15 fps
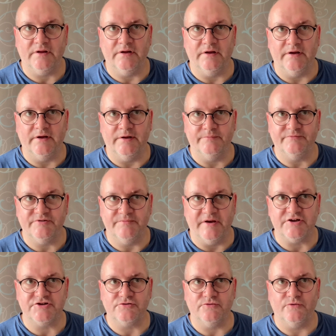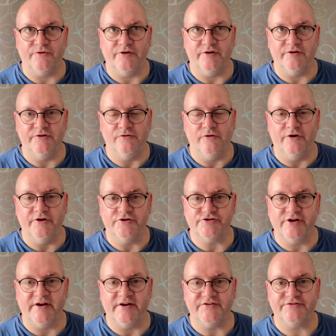to make sure that you got your
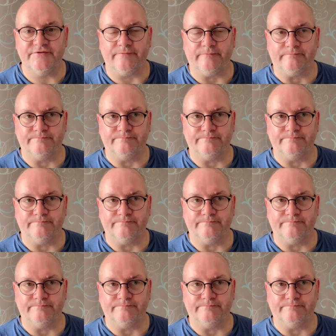drinks,